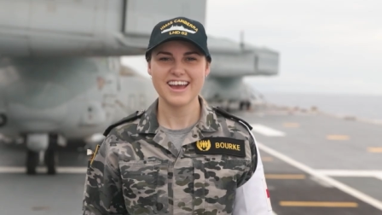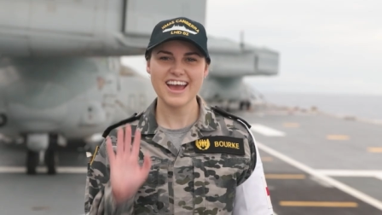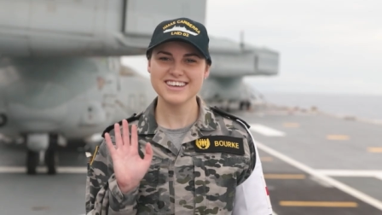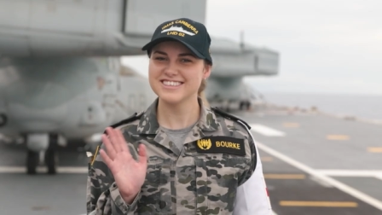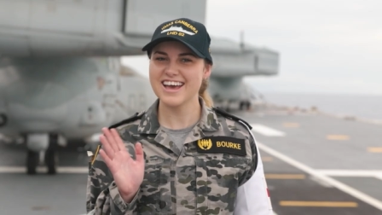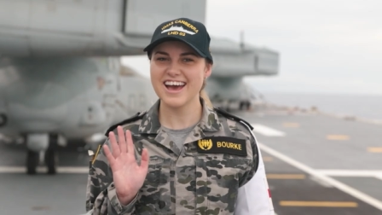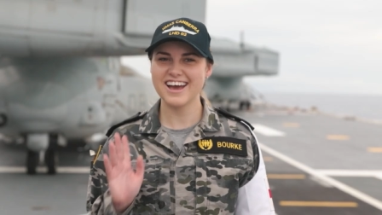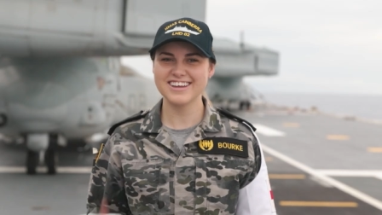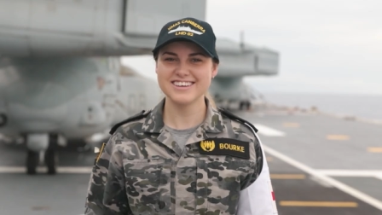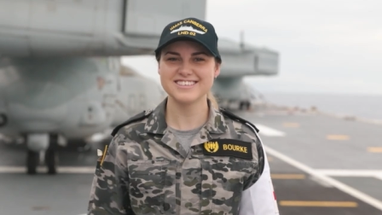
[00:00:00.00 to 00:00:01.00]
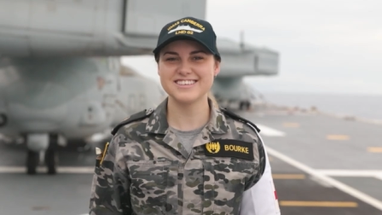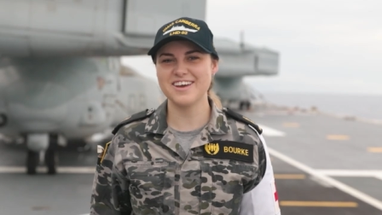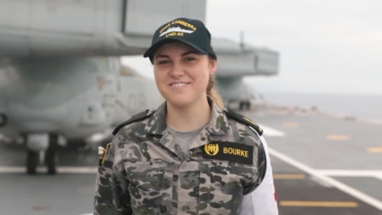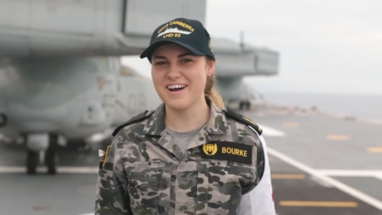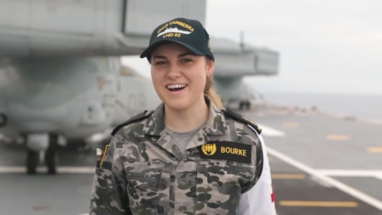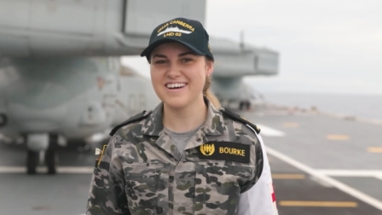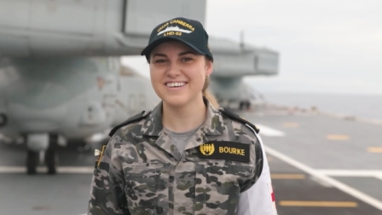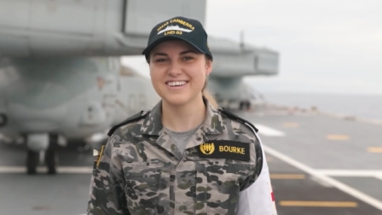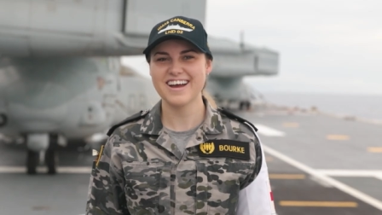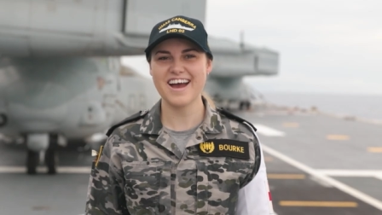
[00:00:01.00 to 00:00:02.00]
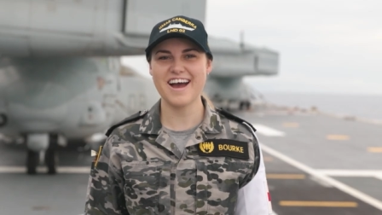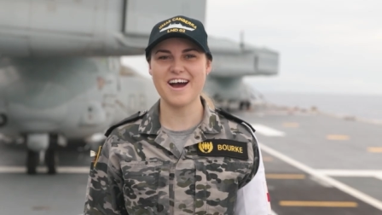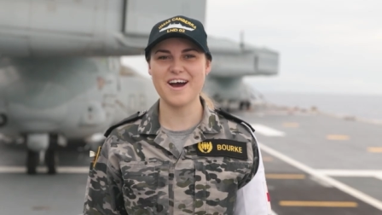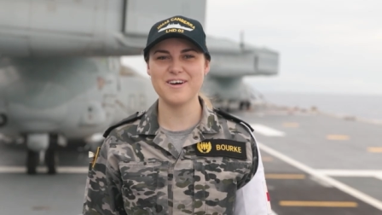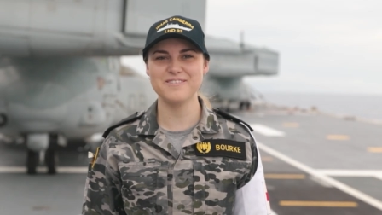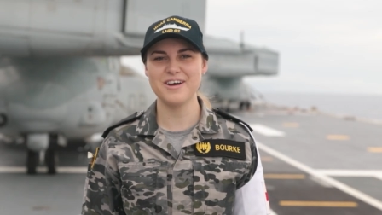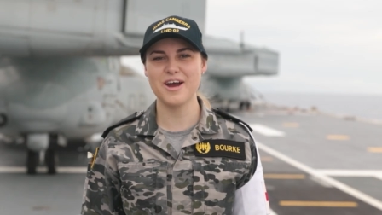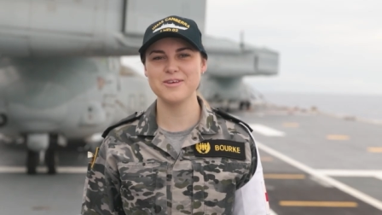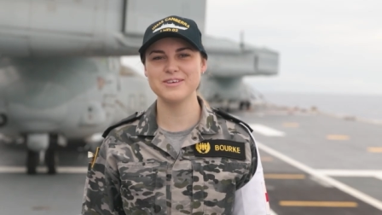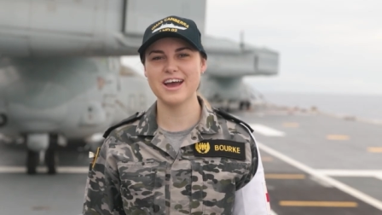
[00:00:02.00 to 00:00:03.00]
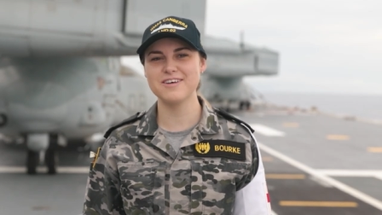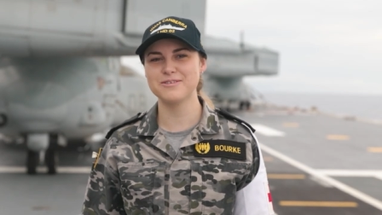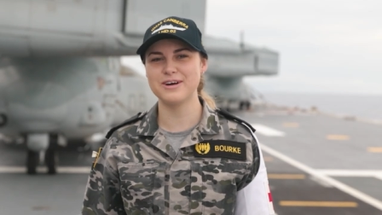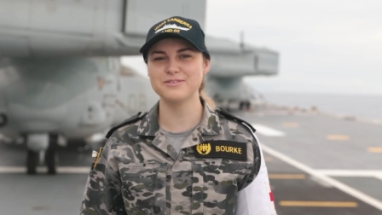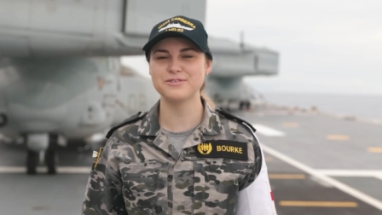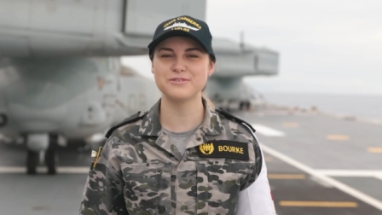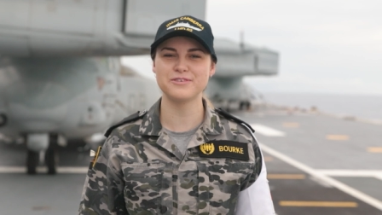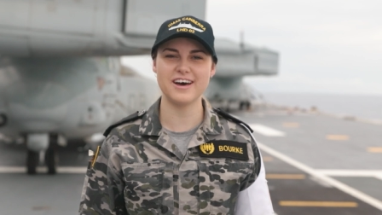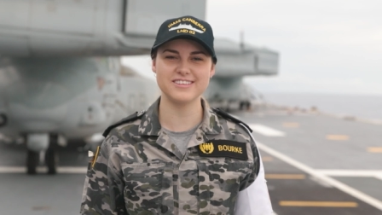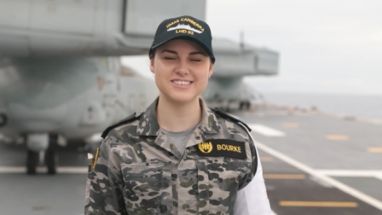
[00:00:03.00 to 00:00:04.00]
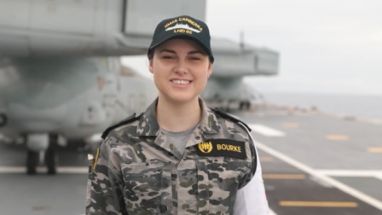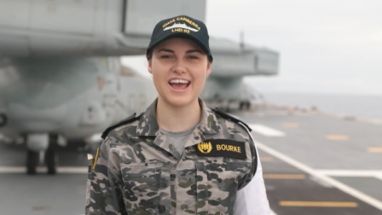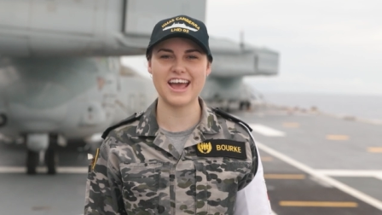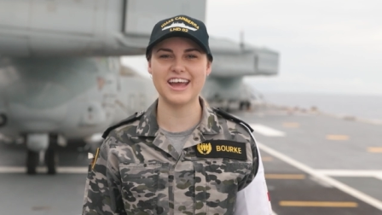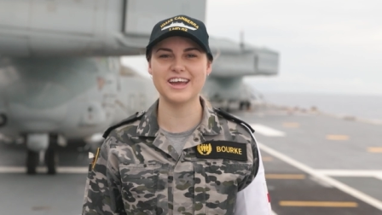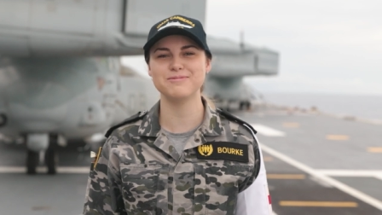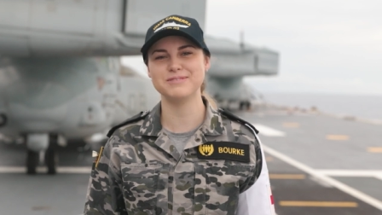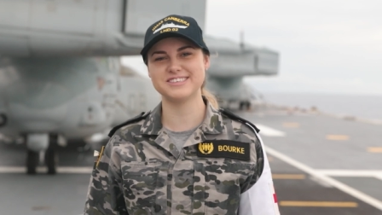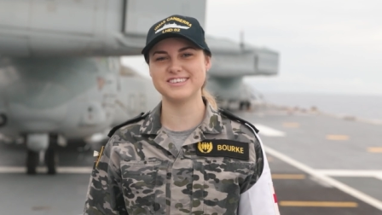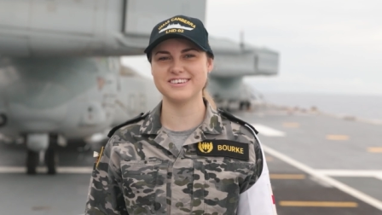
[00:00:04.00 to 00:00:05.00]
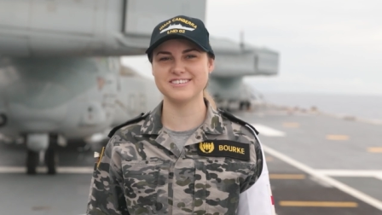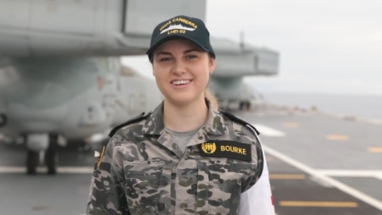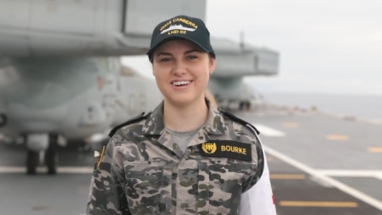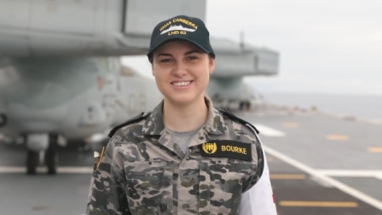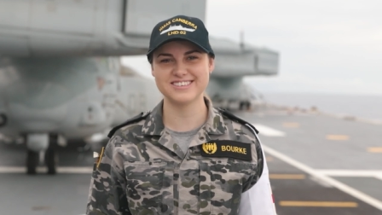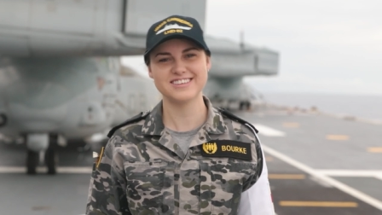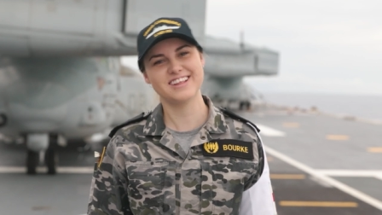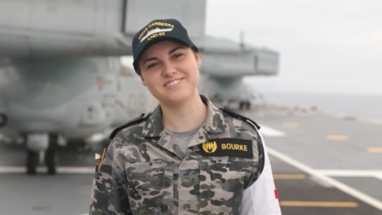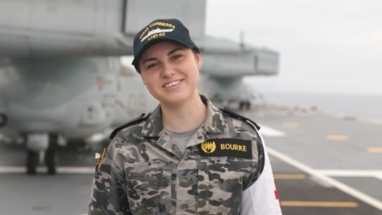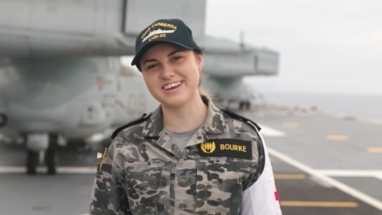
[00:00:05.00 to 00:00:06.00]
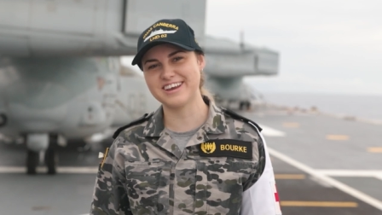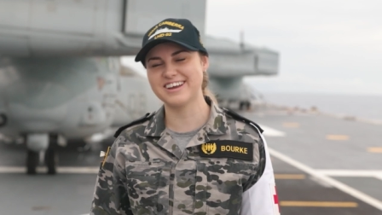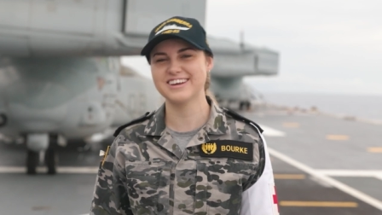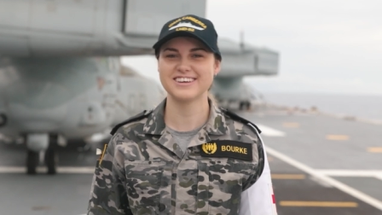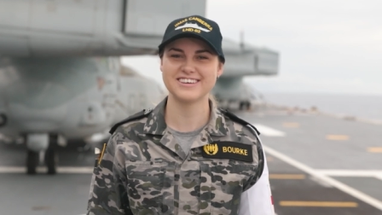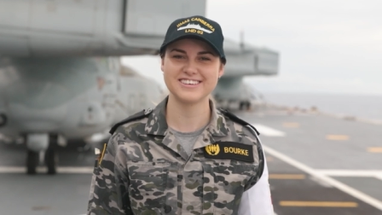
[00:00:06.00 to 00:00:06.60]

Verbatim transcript: Hey Dad, it's Emma. Um, hope you have a wonderful Father's Day. Missing you lots. Love you.